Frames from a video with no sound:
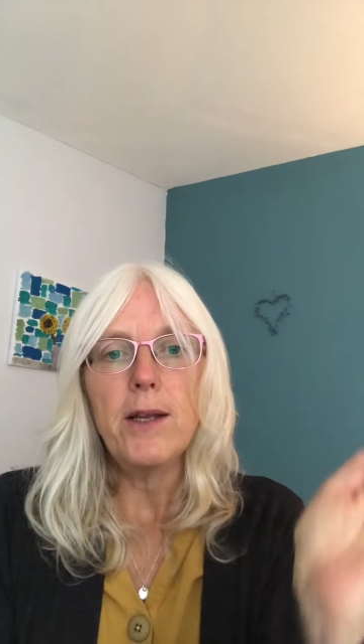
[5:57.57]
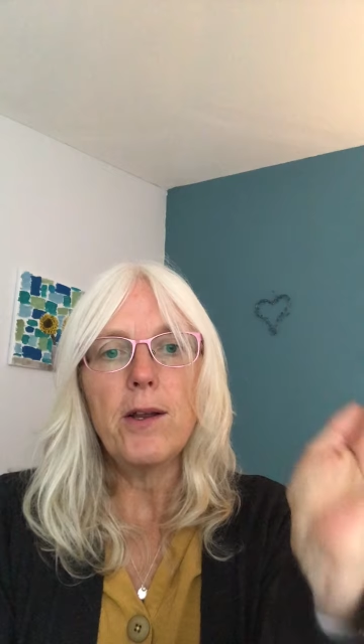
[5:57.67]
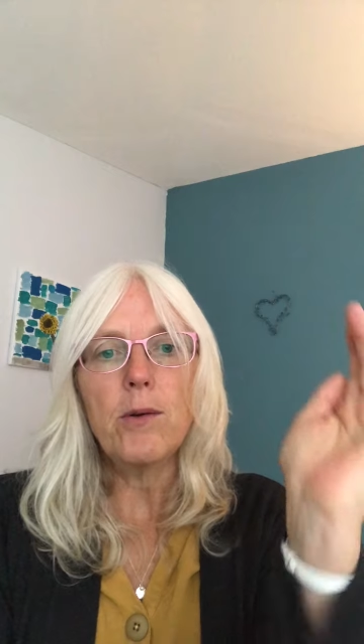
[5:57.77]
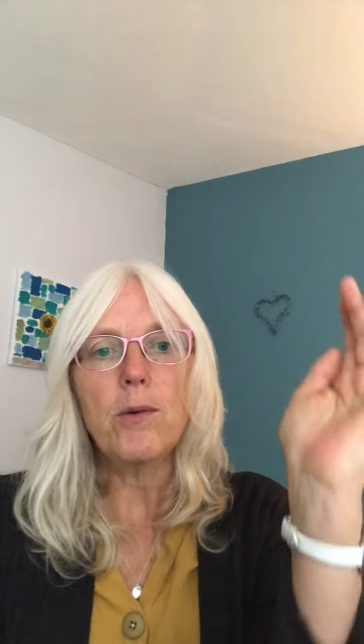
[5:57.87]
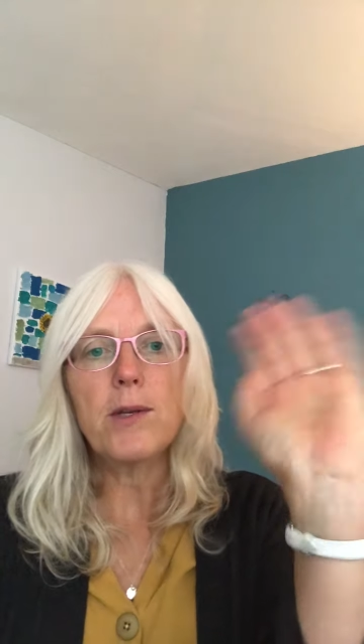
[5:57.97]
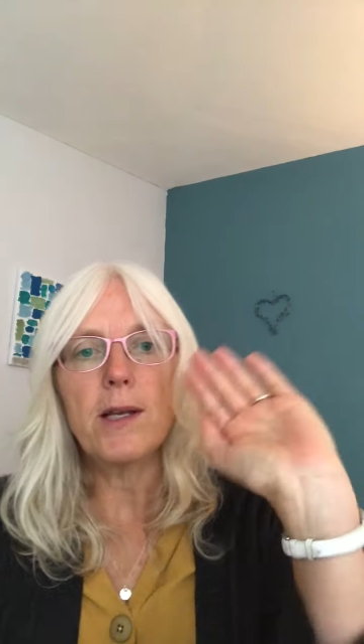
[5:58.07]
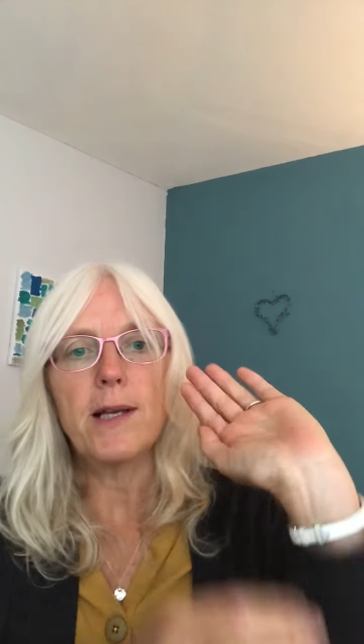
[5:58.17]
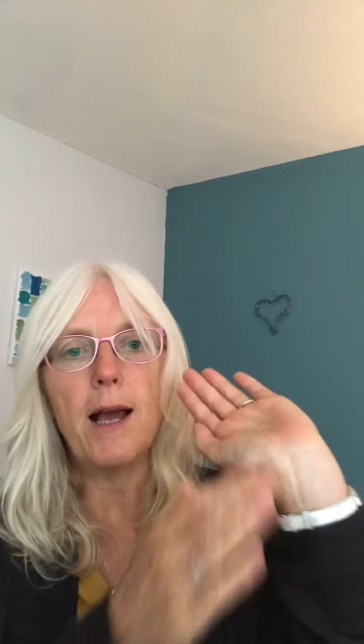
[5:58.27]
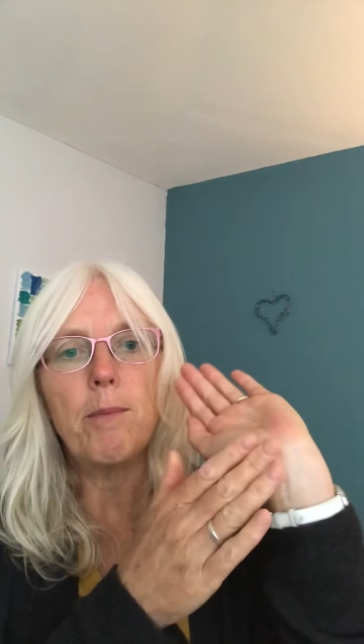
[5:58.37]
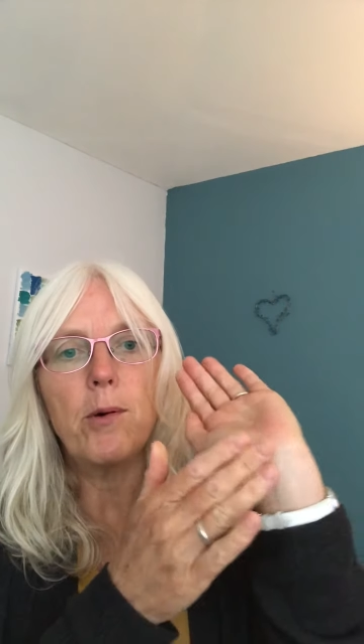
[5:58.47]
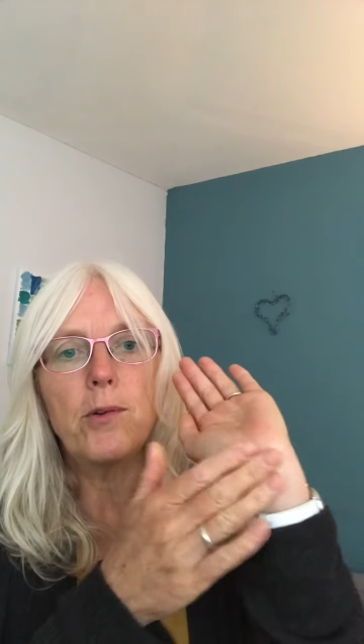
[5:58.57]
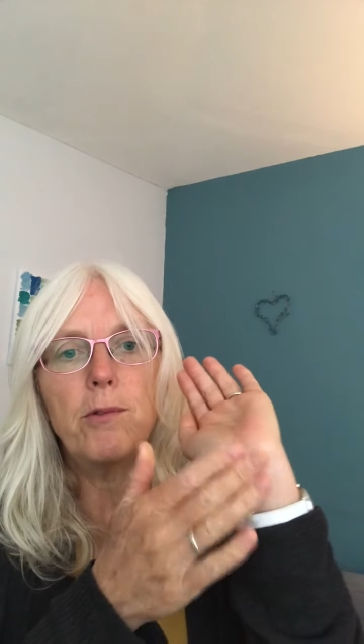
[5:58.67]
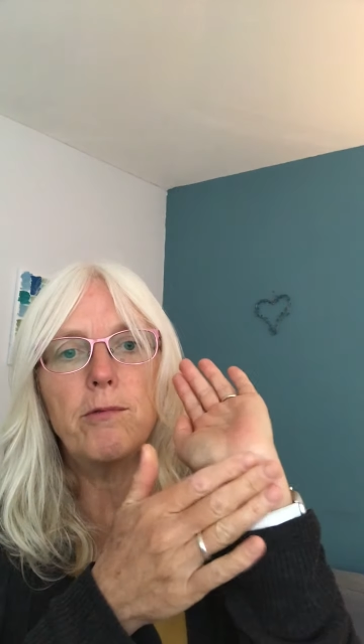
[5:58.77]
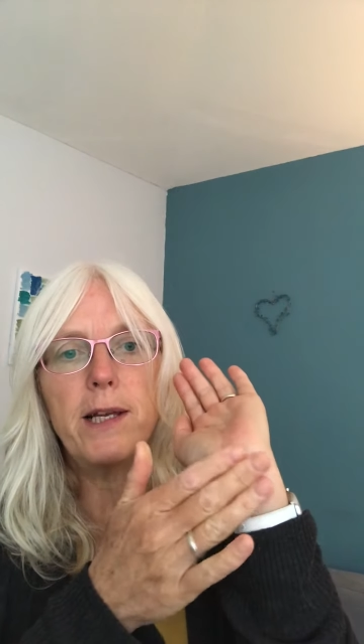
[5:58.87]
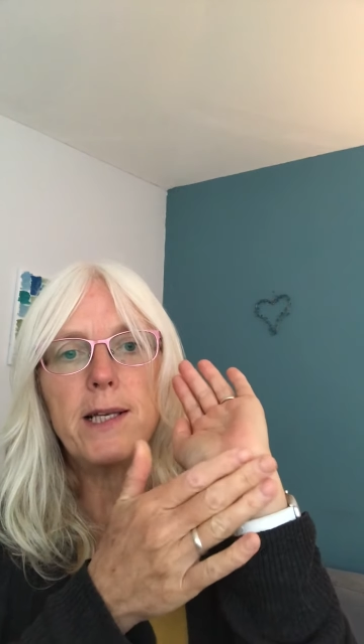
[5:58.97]
You can also tap on
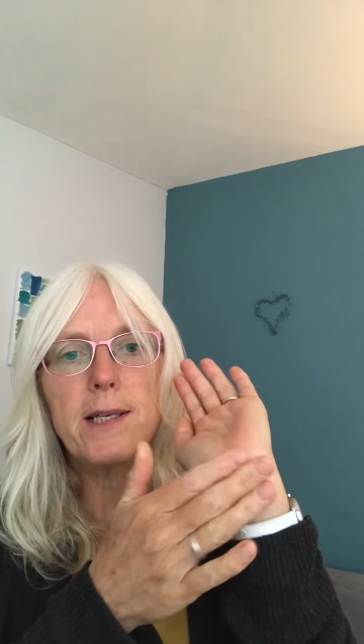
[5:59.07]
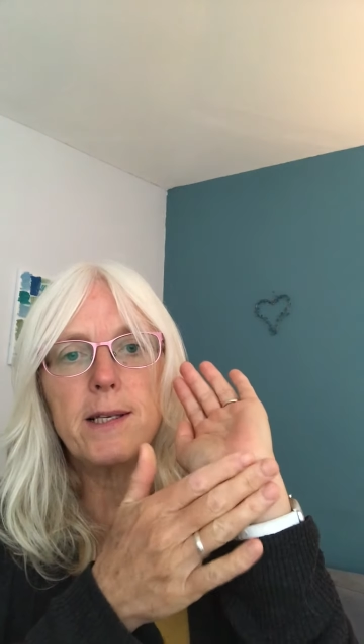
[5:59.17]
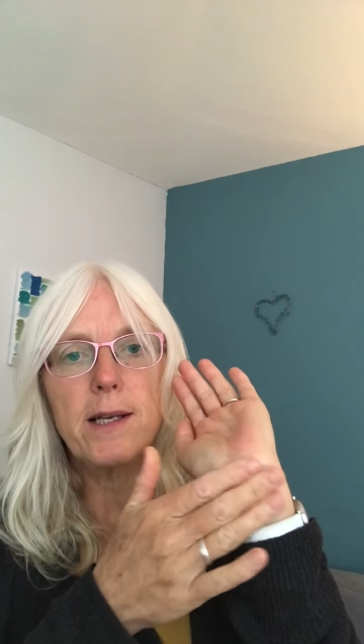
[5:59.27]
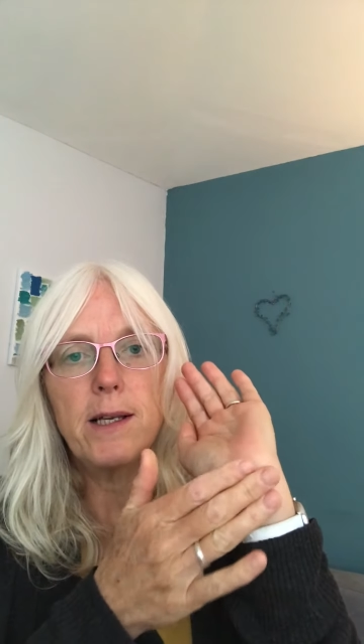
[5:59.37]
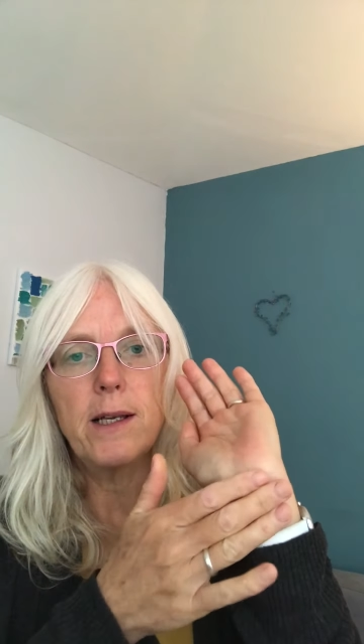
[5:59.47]
your wrist,